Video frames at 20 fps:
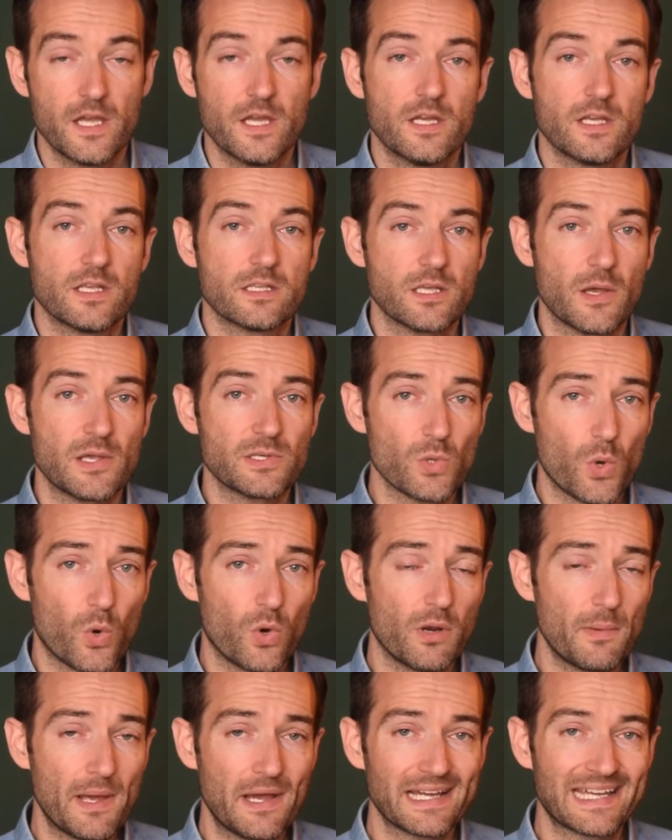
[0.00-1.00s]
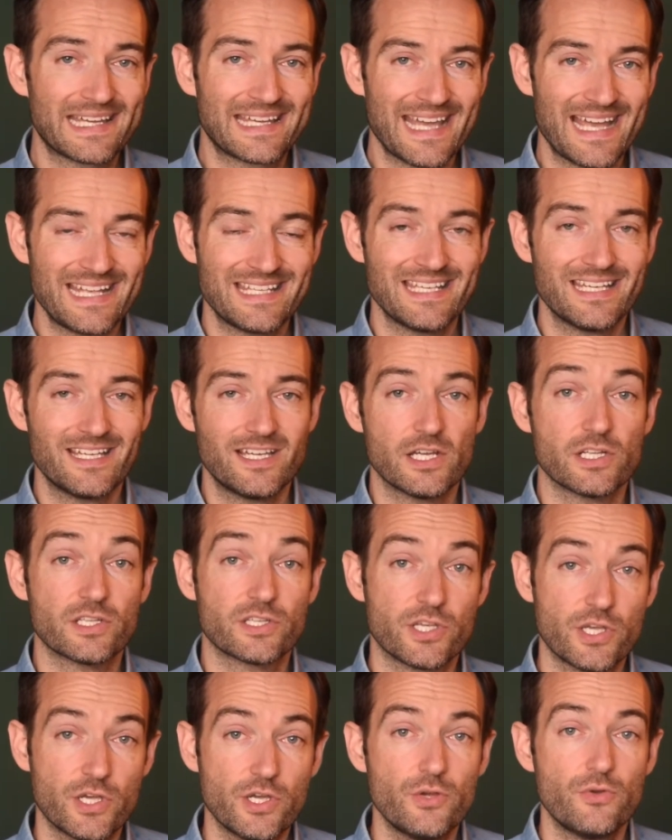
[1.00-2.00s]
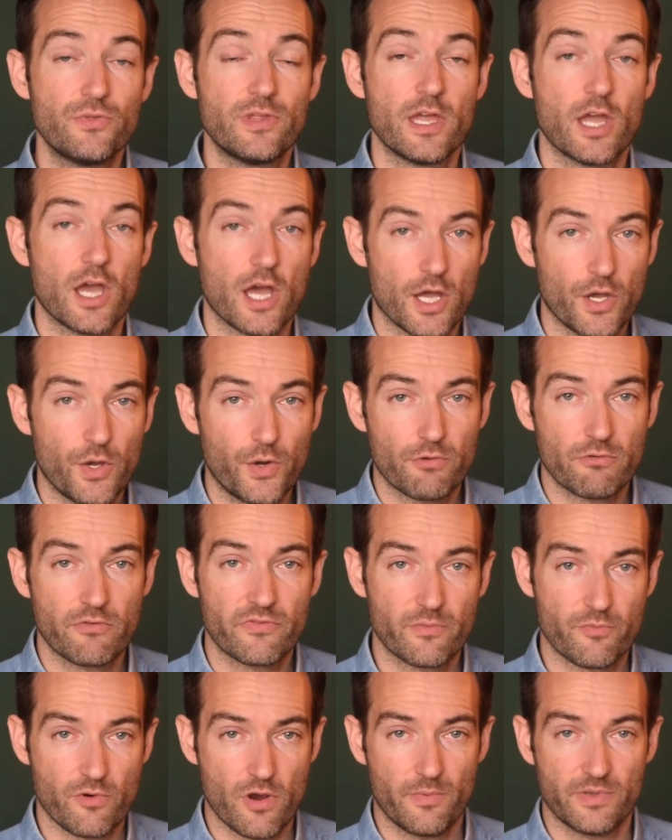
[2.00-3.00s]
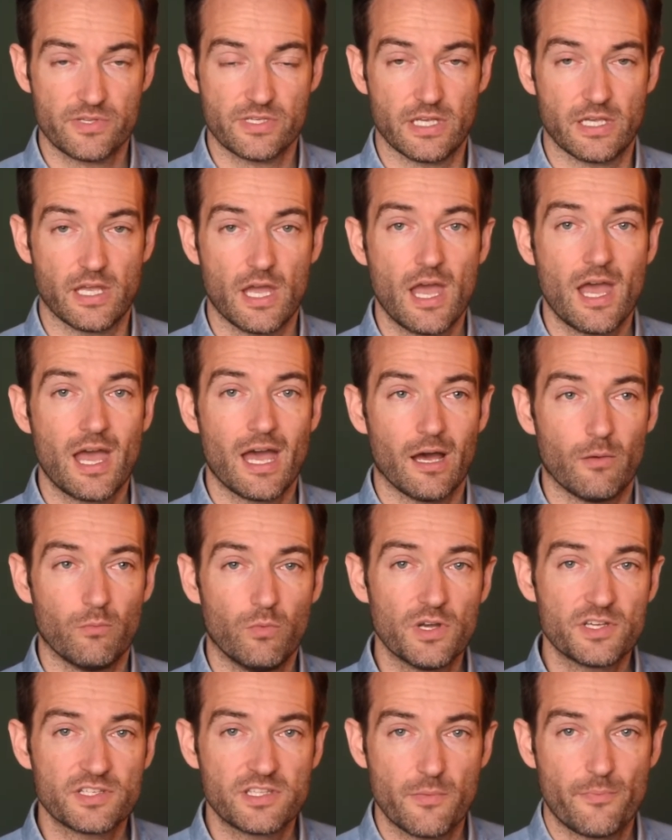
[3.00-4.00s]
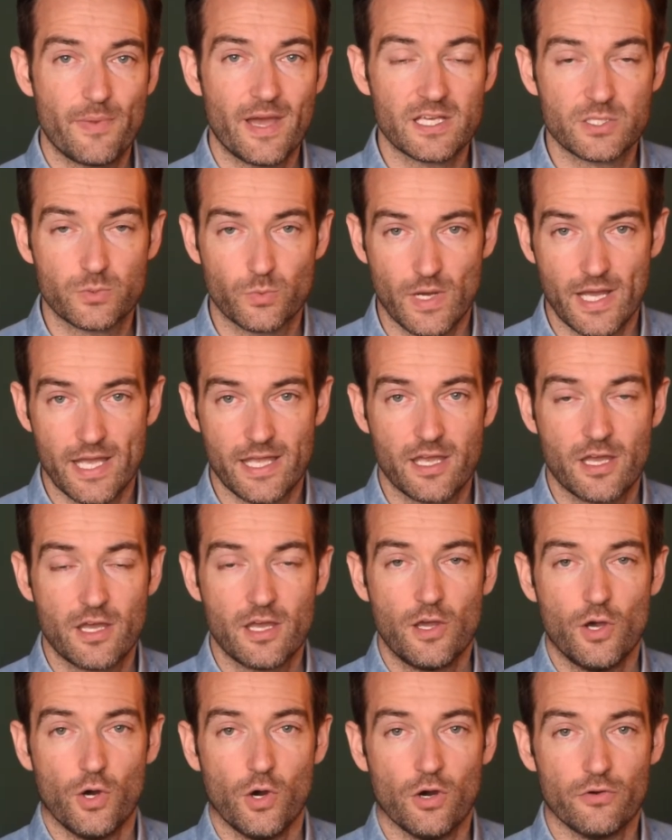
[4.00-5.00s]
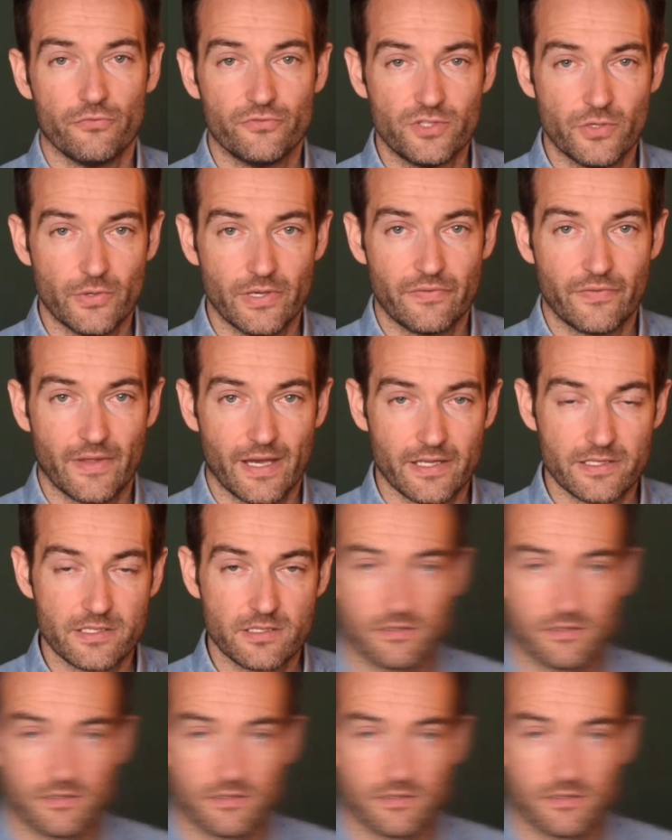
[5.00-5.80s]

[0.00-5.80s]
So it's all about getting to the owner of the property and what's the best way of doing that.